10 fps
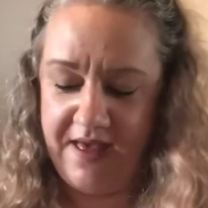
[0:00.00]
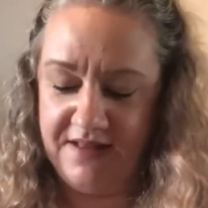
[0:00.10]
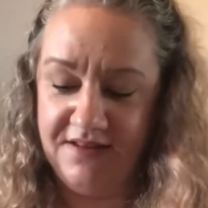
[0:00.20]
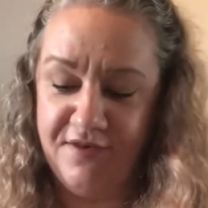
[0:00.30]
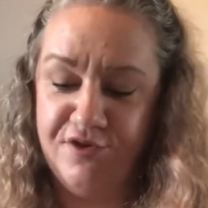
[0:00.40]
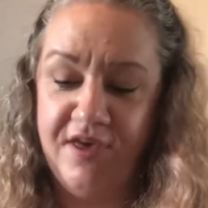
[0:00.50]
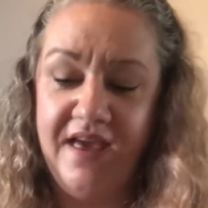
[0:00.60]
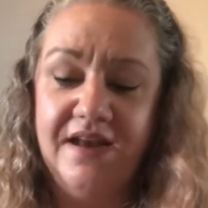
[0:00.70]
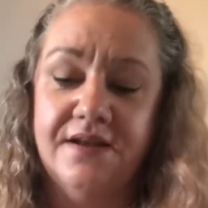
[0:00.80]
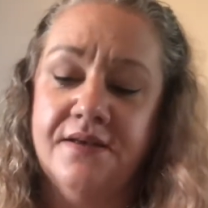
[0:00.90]
and
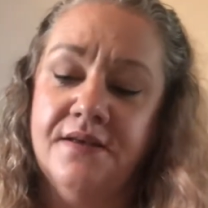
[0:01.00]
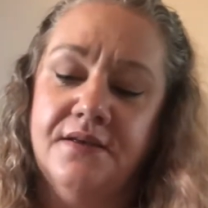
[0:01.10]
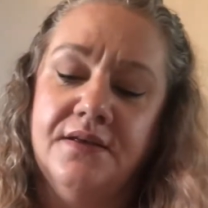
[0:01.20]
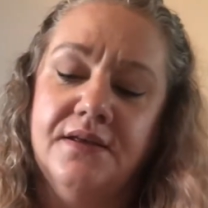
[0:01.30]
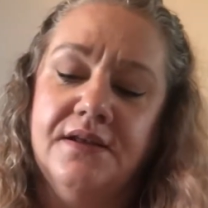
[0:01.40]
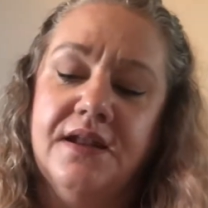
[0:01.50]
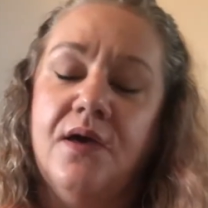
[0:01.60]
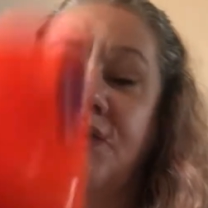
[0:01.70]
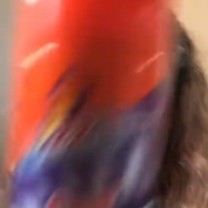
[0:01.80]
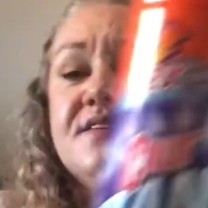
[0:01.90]
Shine. Now
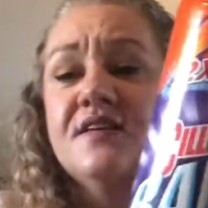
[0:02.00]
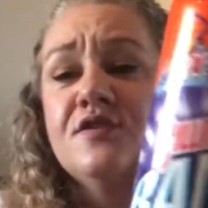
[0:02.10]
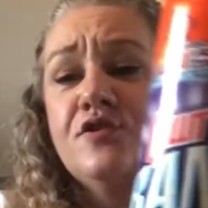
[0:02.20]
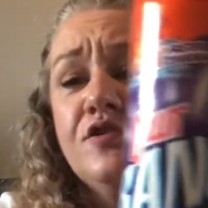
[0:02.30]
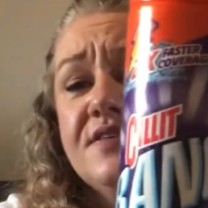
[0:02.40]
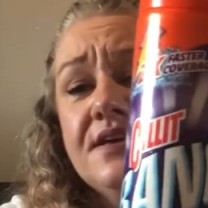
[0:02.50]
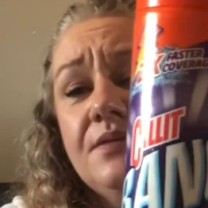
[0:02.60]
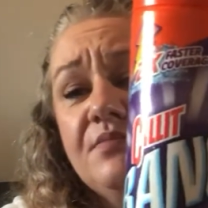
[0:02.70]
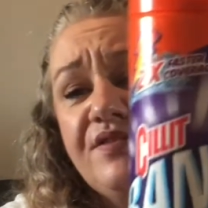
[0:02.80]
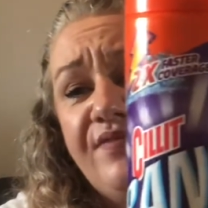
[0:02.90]
it says
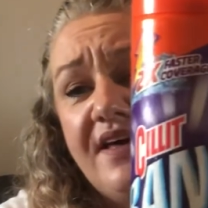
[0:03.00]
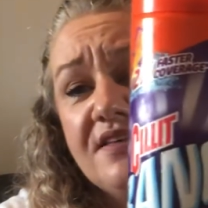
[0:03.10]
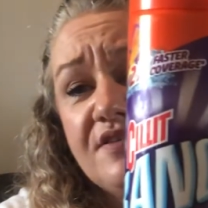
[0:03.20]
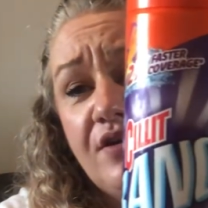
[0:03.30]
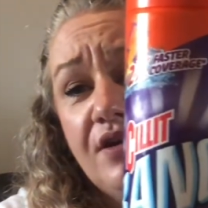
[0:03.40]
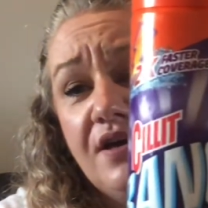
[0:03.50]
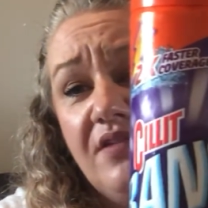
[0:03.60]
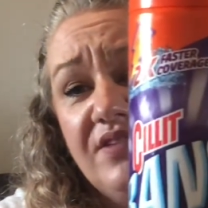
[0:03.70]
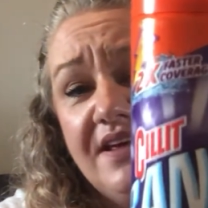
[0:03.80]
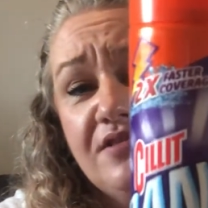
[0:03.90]
2x faster
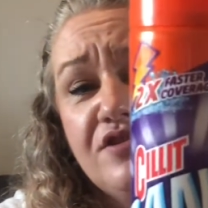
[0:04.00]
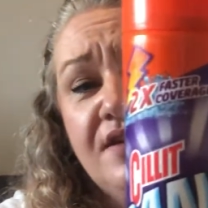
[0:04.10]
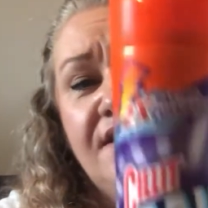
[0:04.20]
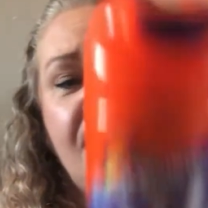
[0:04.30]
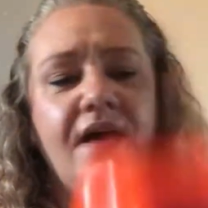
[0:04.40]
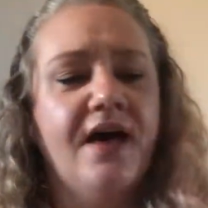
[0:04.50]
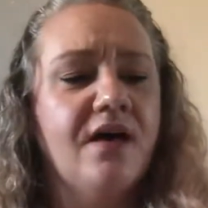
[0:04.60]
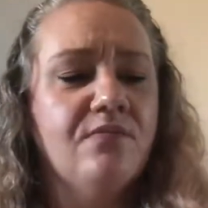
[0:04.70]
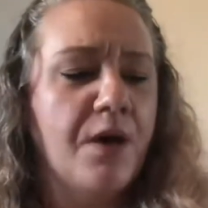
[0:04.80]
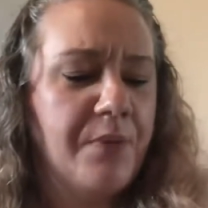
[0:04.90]
coverage.
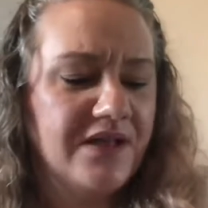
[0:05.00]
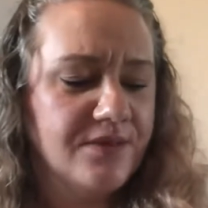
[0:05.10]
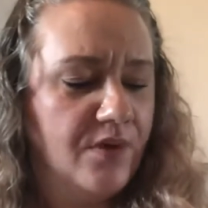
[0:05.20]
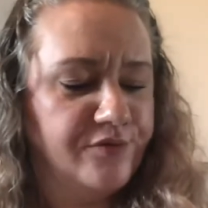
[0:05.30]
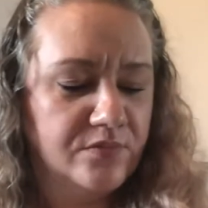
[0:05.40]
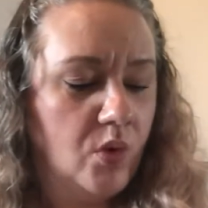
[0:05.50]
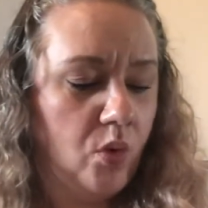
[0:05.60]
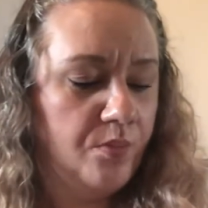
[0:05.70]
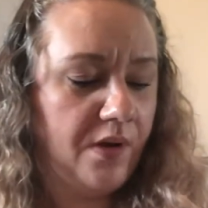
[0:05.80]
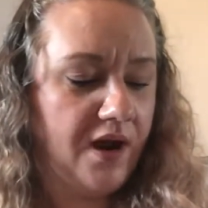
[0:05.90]
I picked them up from
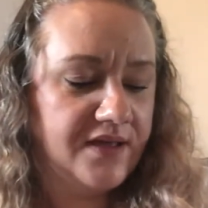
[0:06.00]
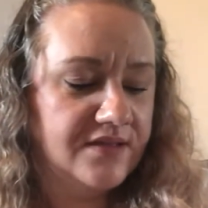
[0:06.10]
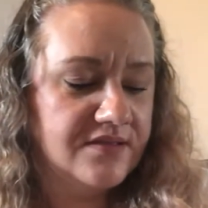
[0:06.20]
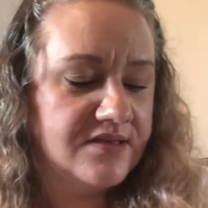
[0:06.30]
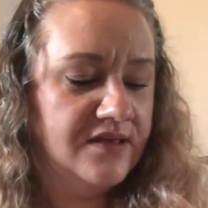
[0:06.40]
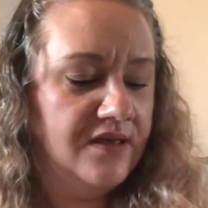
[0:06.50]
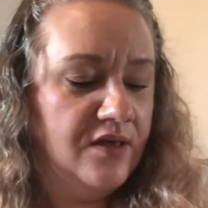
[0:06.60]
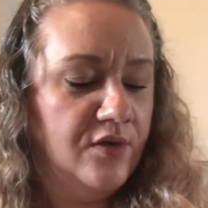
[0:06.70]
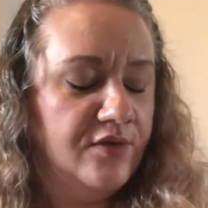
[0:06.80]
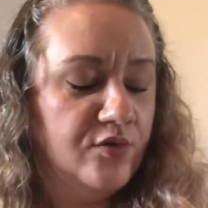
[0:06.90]
Home Bargains.
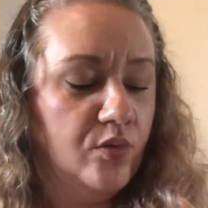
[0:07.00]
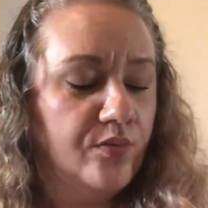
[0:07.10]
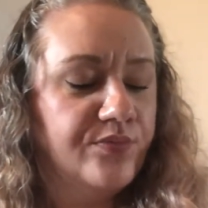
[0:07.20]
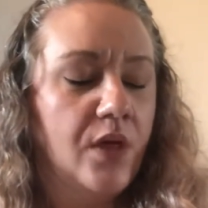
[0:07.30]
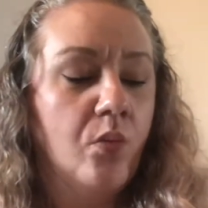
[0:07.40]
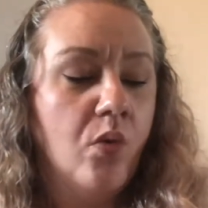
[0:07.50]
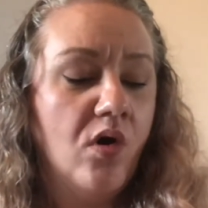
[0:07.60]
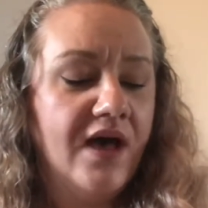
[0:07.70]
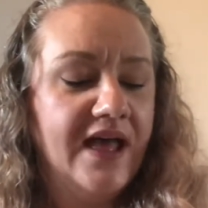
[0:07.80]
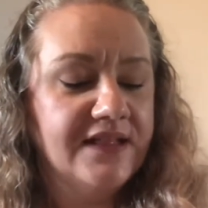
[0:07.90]
So
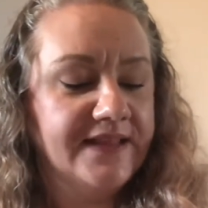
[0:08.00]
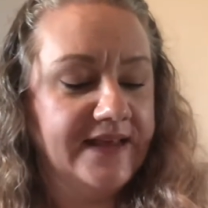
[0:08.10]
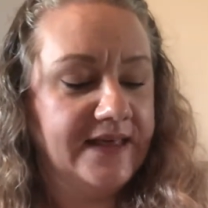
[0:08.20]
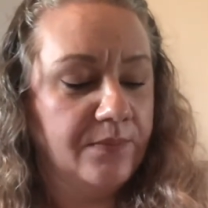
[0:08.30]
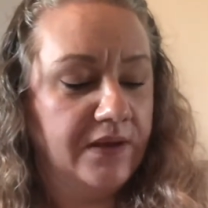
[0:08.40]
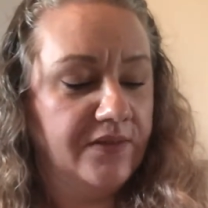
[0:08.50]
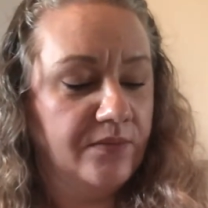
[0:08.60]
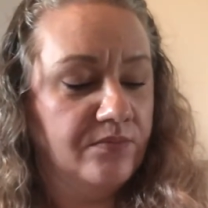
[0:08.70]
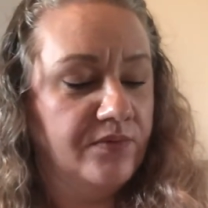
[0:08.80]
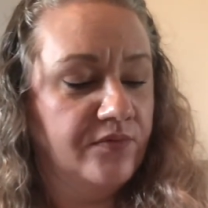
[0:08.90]
what I like about
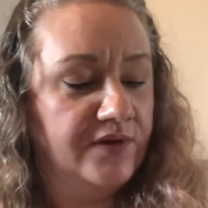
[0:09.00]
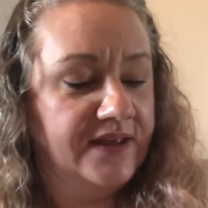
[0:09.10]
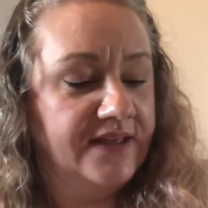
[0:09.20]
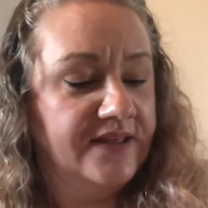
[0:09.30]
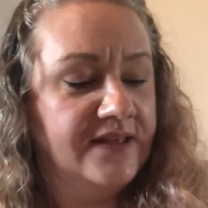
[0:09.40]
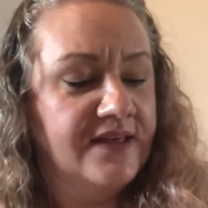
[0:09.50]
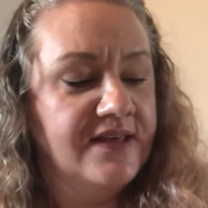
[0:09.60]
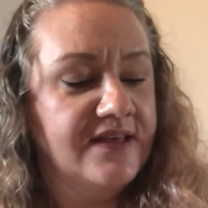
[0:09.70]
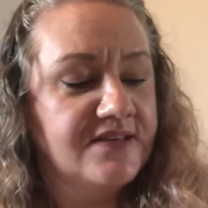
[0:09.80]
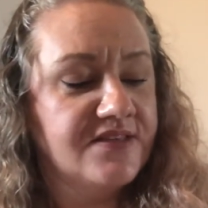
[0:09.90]
them, right,
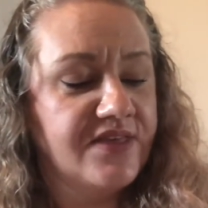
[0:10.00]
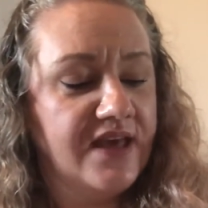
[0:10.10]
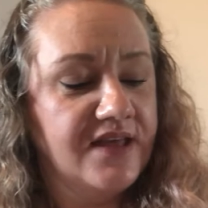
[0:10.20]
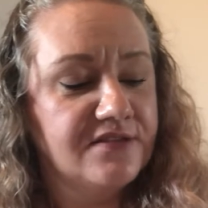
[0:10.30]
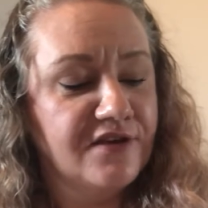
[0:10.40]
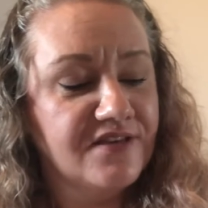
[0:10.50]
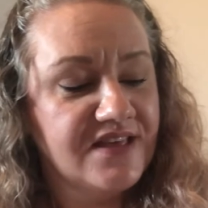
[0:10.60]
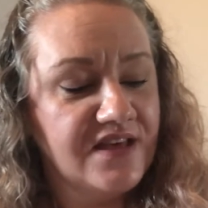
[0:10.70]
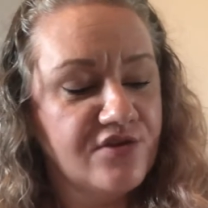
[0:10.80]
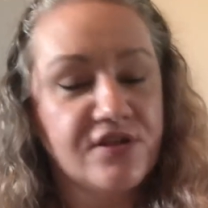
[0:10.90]
is that it does
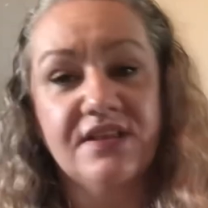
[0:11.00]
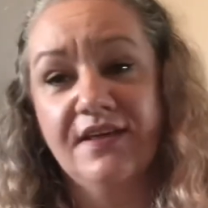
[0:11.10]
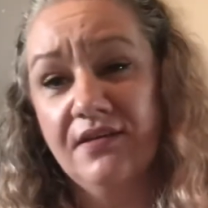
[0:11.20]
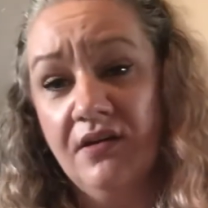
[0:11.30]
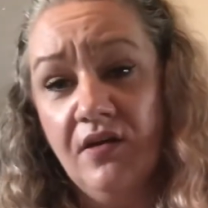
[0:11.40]
actually,